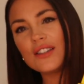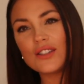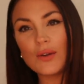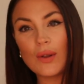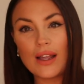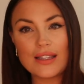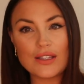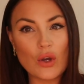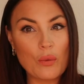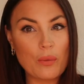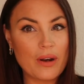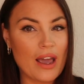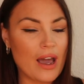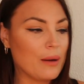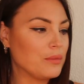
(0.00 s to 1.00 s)
So let's
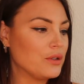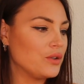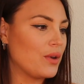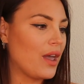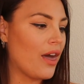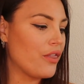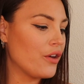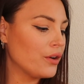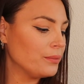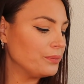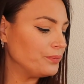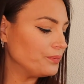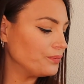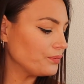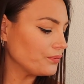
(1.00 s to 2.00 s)
open it up
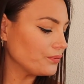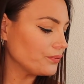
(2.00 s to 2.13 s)
together.